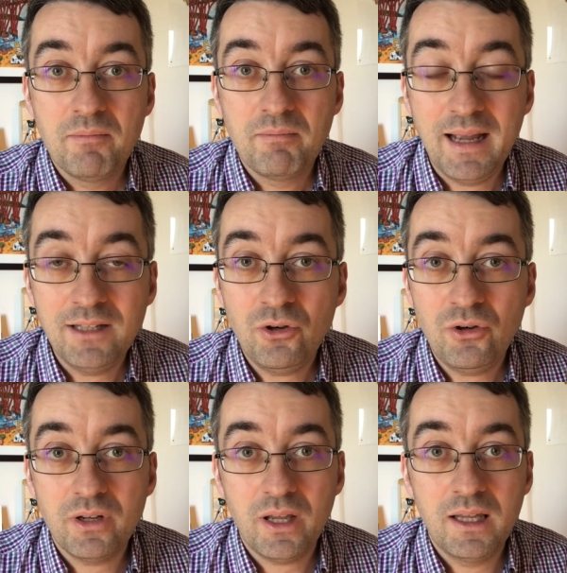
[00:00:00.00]
My
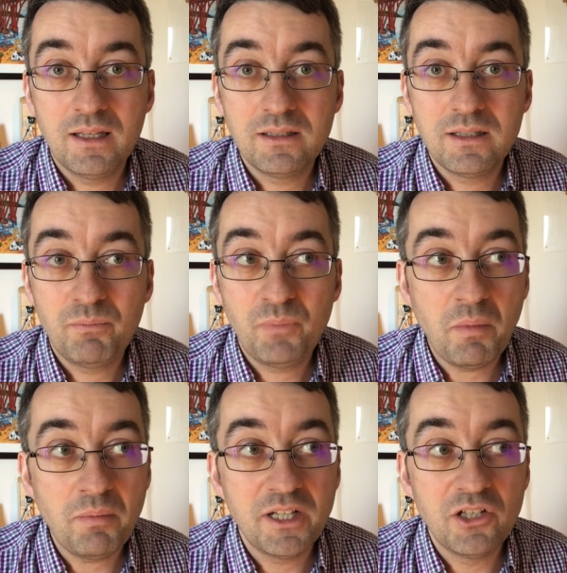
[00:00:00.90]
talk is
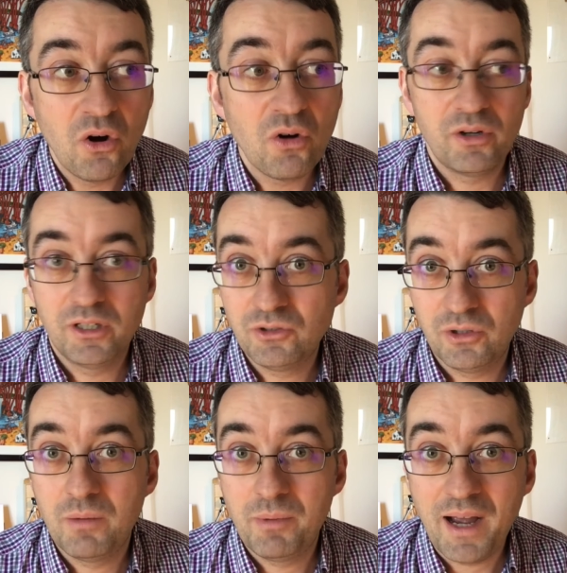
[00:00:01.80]
probably not going to
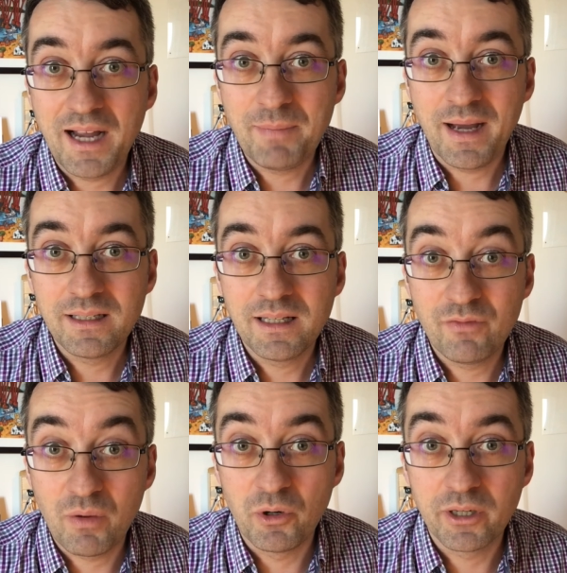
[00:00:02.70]
talk about iPad,
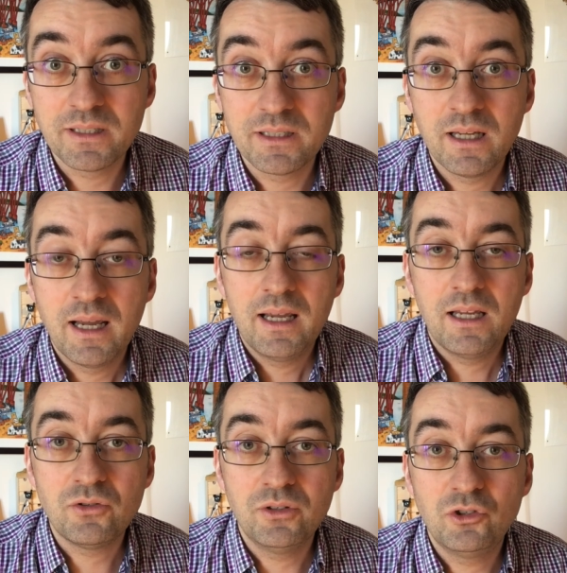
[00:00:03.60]
if I'm honest.
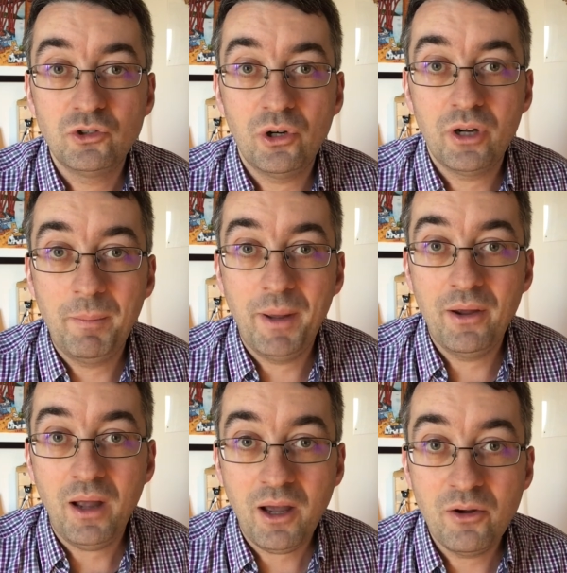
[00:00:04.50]
It's going to talk about
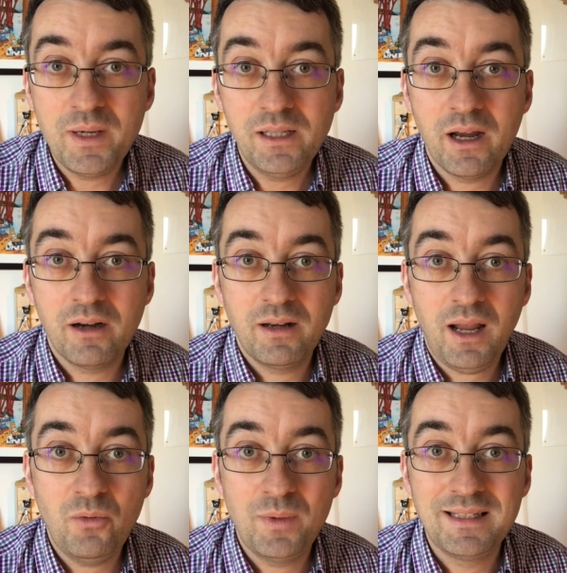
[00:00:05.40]
how we learn and
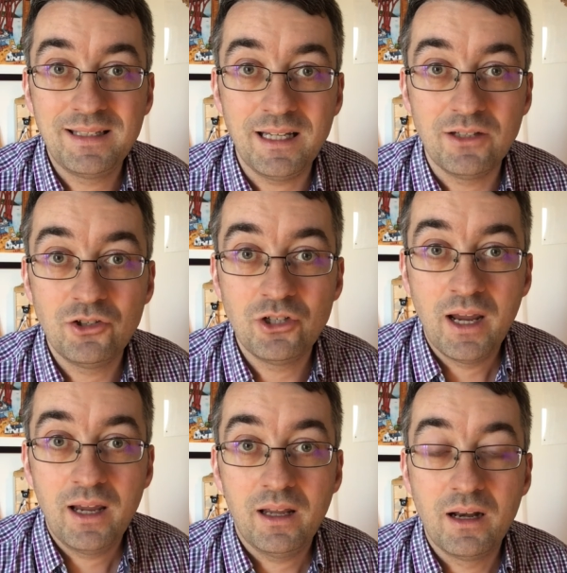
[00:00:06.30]
how we teach
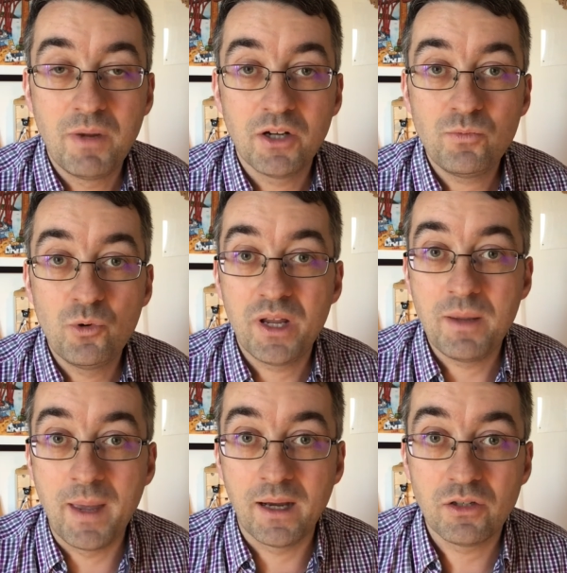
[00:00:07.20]
in a much more
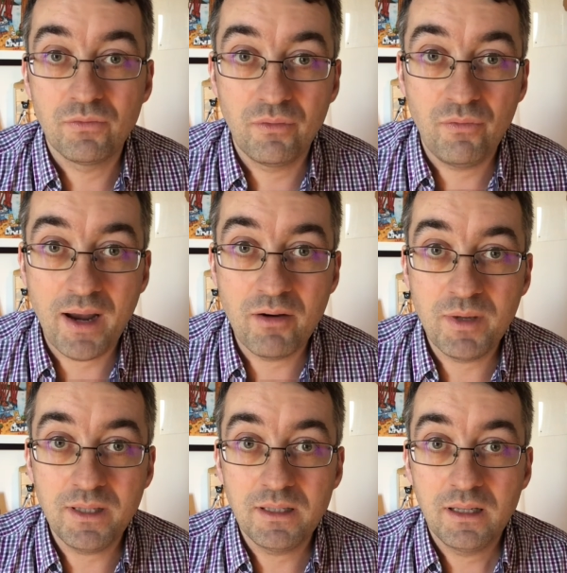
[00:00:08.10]
immersive
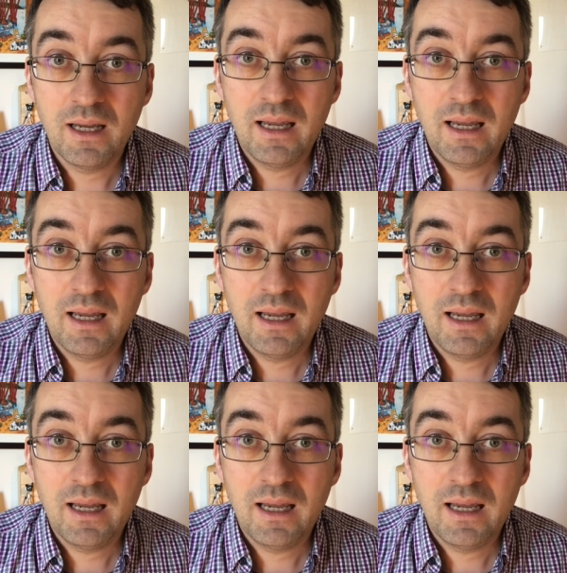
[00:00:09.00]
environment